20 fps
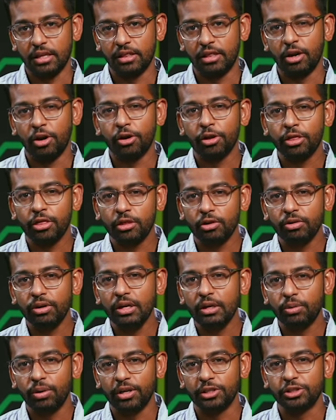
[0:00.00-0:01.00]
there are
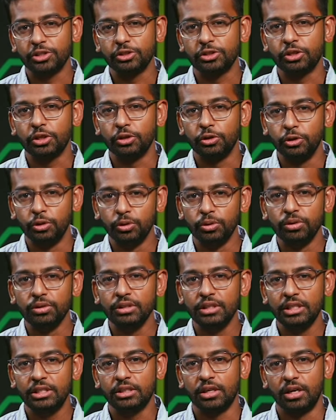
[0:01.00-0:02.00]
3 questions you'll
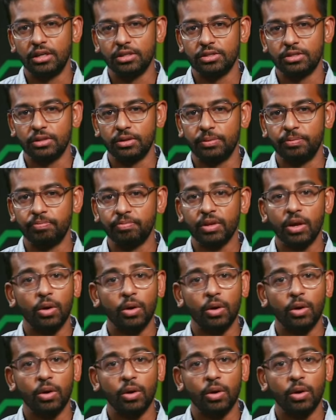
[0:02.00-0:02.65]
need to answer.